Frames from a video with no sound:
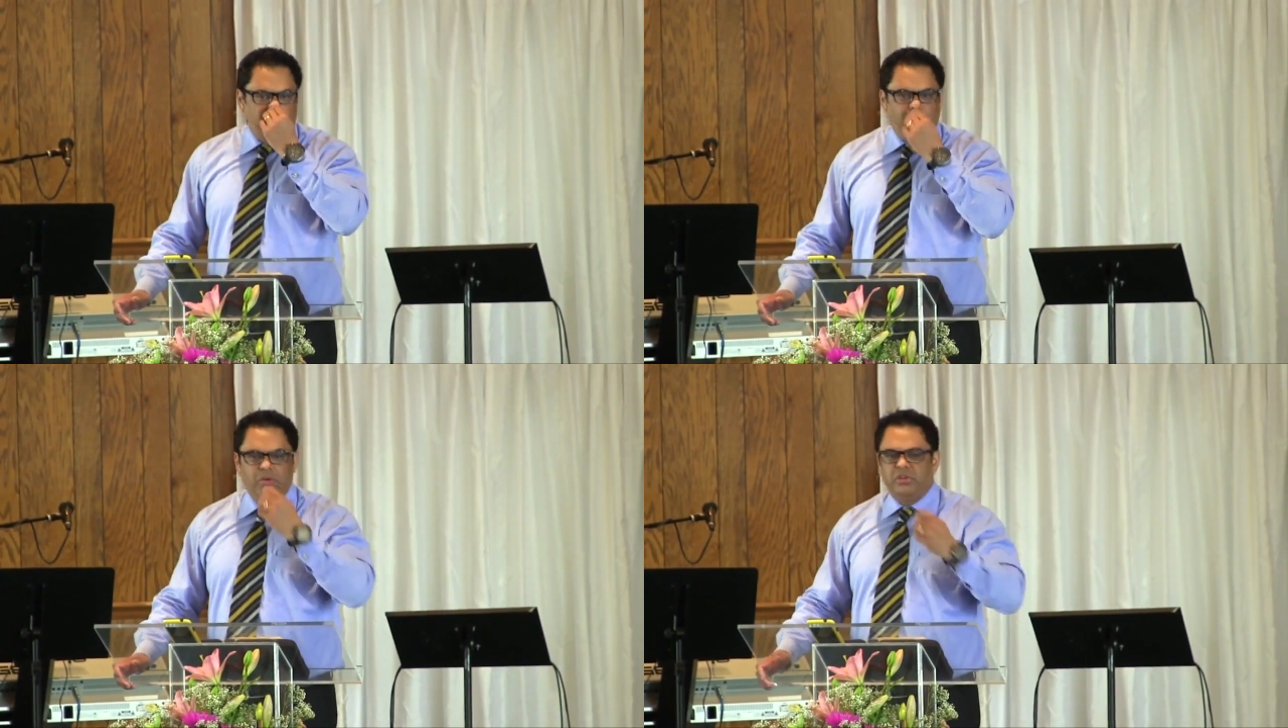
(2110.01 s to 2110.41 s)

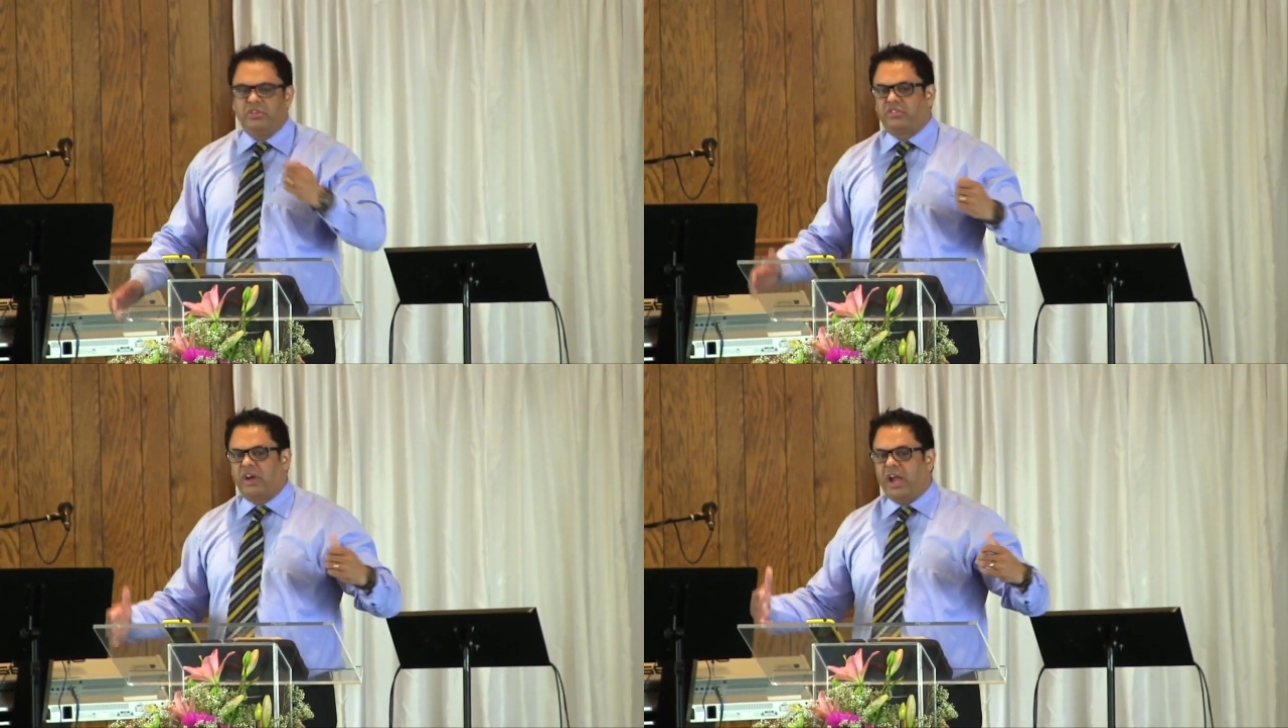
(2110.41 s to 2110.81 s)
And don't
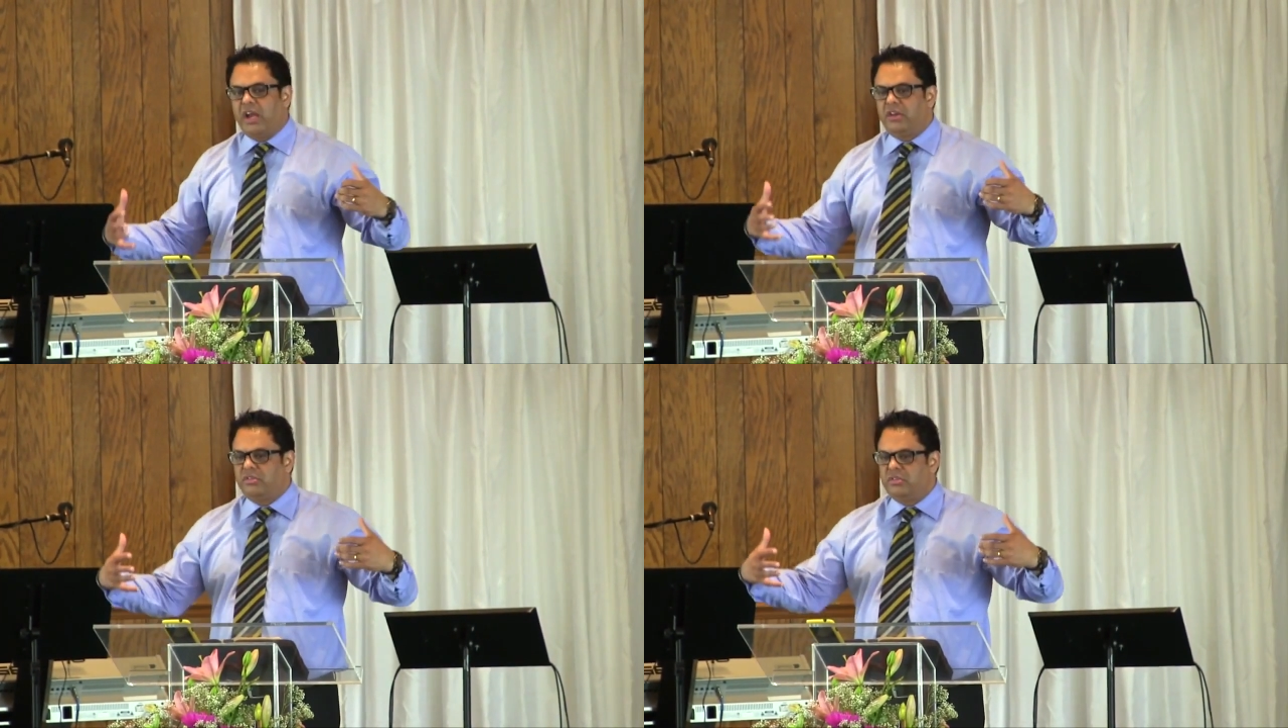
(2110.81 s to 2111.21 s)

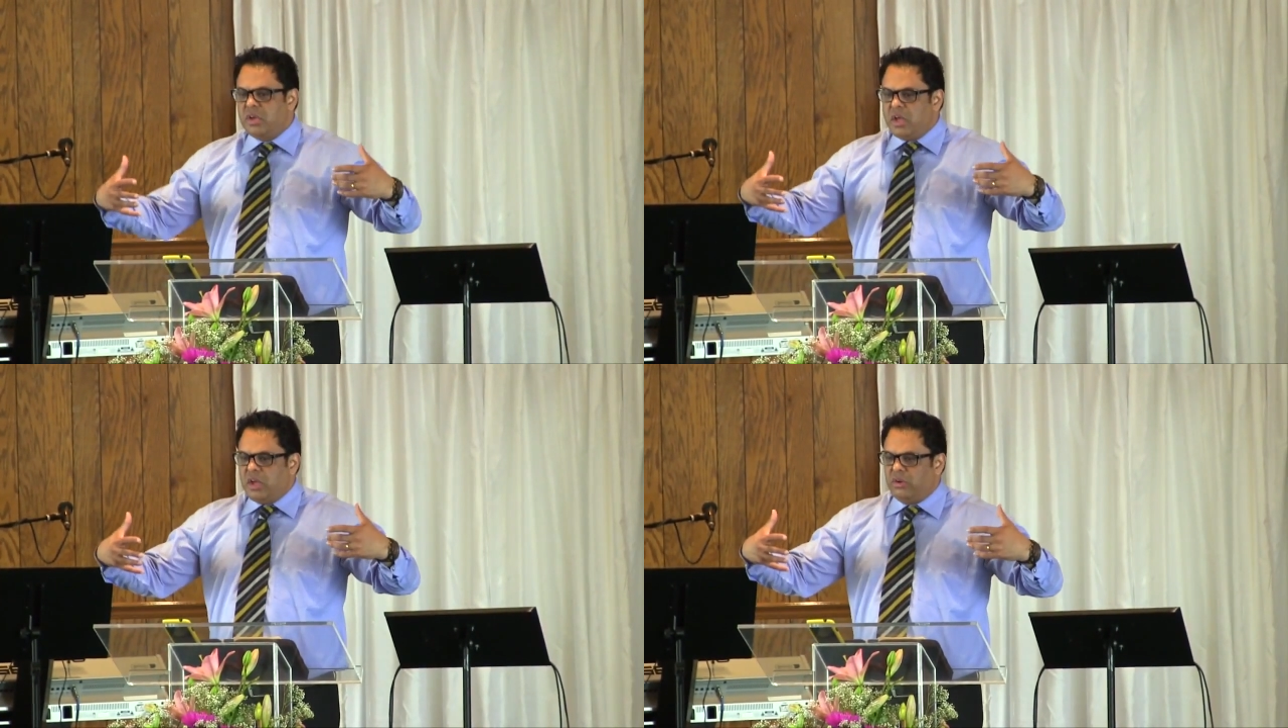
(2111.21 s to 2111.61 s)
try
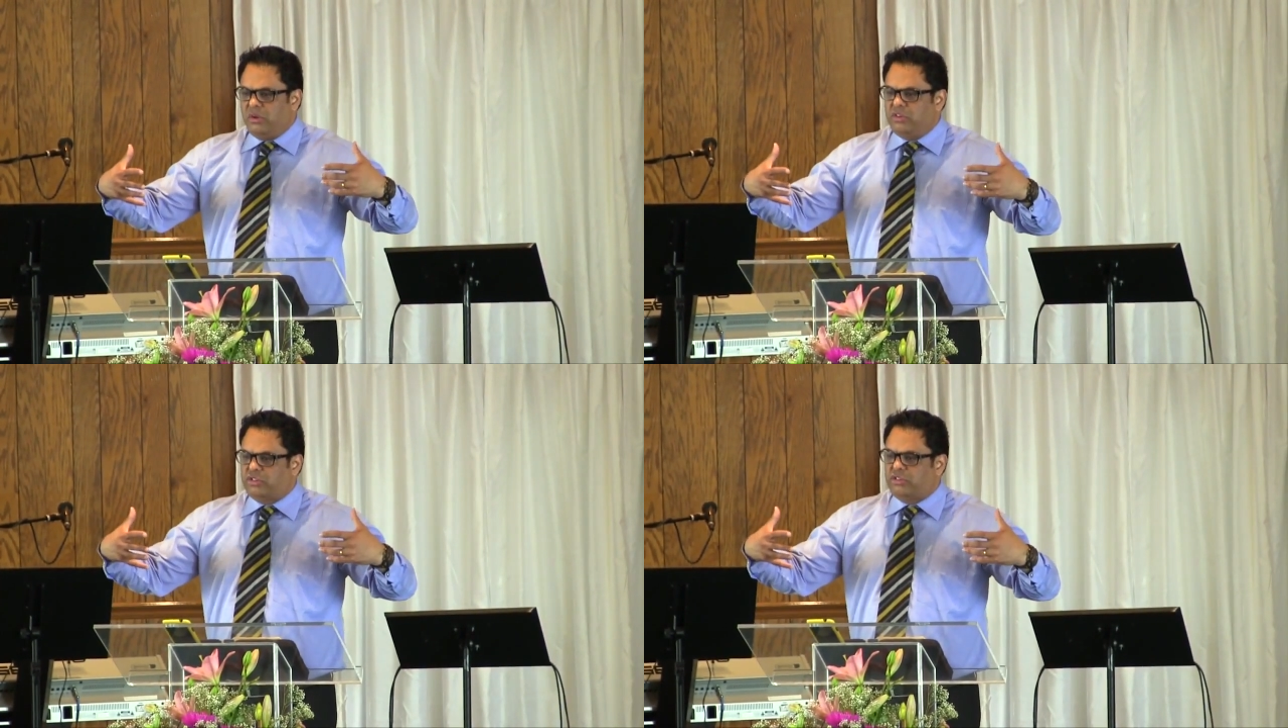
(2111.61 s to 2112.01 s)

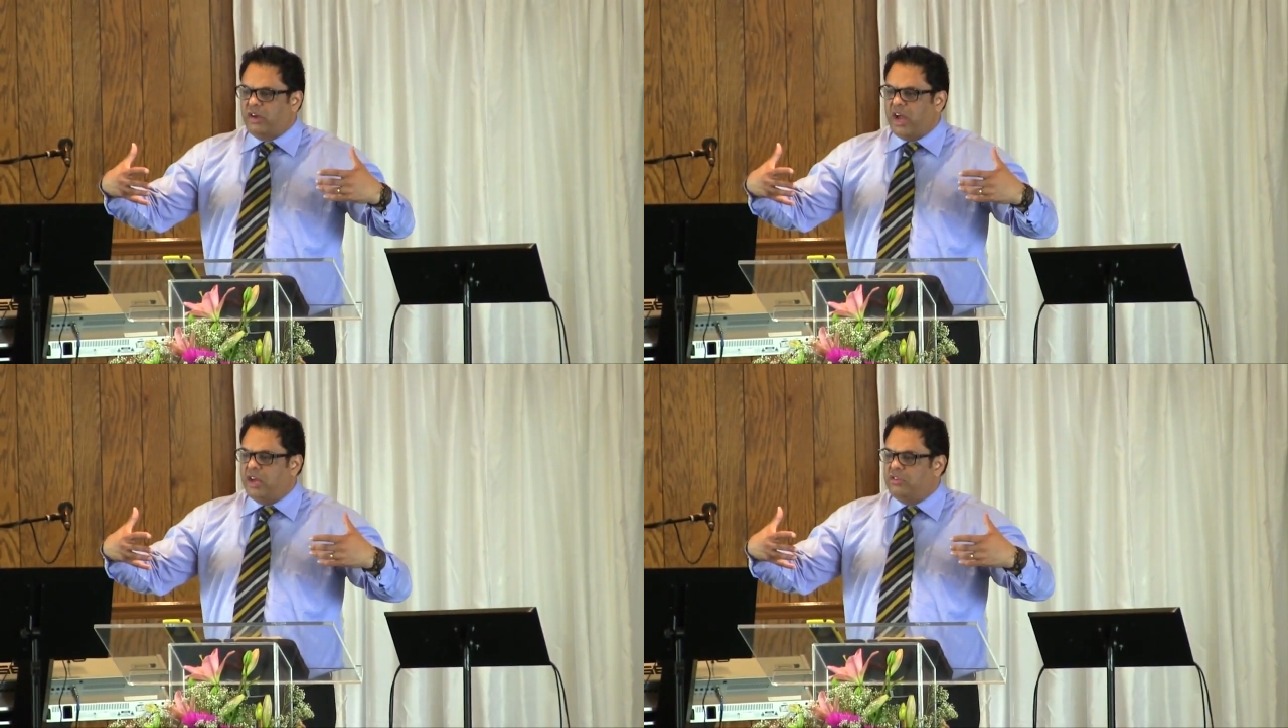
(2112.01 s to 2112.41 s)

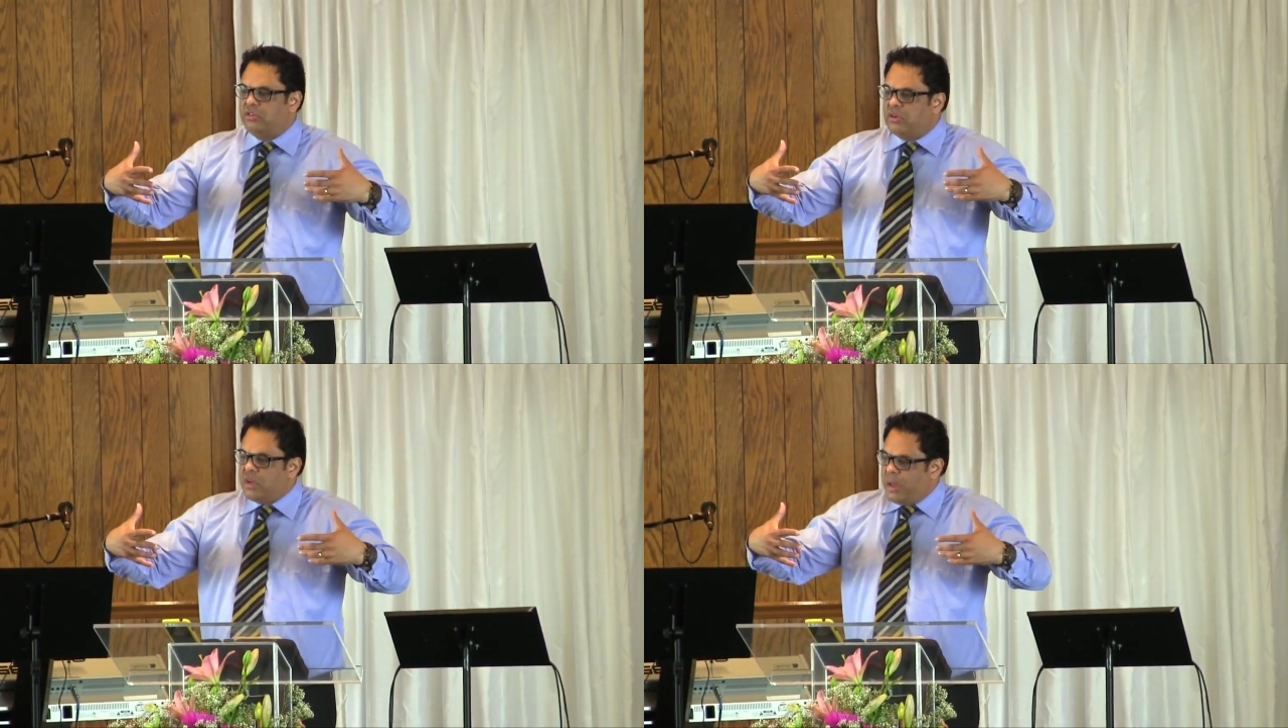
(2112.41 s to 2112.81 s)
to